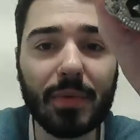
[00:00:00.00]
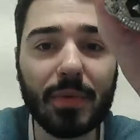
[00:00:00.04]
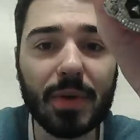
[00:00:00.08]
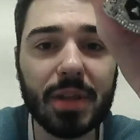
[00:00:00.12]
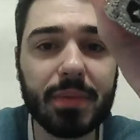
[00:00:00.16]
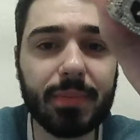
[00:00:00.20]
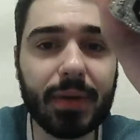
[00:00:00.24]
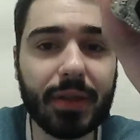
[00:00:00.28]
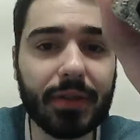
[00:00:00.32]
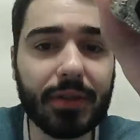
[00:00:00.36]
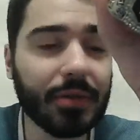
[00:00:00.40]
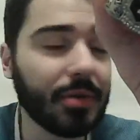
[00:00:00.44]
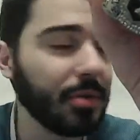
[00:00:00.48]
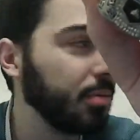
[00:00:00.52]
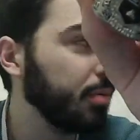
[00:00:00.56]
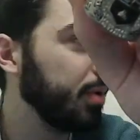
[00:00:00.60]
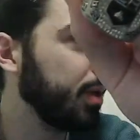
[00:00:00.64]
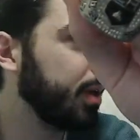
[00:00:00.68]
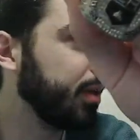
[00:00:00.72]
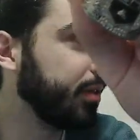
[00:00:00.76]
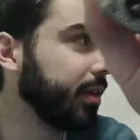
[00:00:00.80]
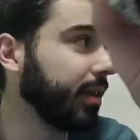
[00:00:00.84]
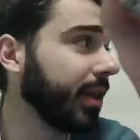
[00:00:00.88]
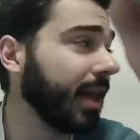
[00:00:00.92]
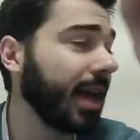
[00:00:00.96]
with me through
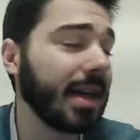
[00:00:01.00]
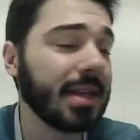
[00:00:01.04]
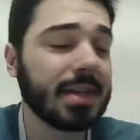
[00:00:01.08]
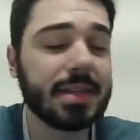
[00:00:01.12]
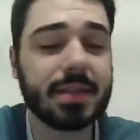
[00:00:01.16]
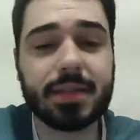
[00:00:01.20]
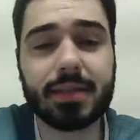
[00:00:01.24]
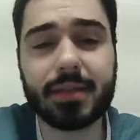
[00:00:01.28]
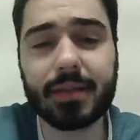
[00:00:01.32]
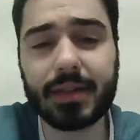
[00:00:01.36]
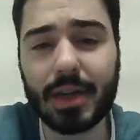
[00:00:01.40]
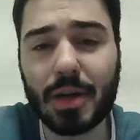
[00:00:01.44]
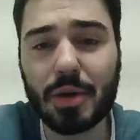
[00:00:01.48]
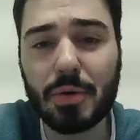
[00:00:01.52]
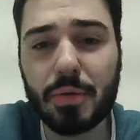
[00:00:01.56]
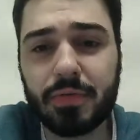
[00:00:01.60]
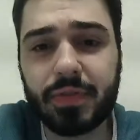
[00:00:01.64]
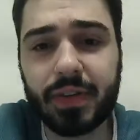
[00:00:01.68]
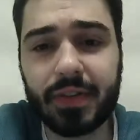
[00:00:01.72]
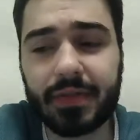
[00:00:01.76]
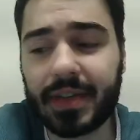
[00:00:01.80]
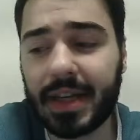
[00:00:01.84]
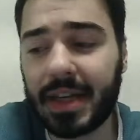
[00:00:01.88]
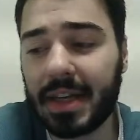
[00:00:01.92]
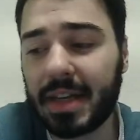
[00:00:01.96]
the last
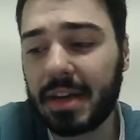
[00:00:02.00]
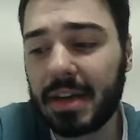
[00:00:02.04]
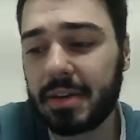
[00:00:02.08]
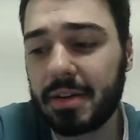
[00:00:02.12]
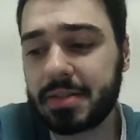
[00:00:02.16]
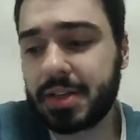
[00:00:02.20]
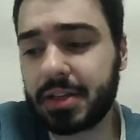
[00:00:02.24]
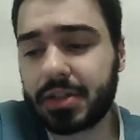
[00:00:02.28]
15 years.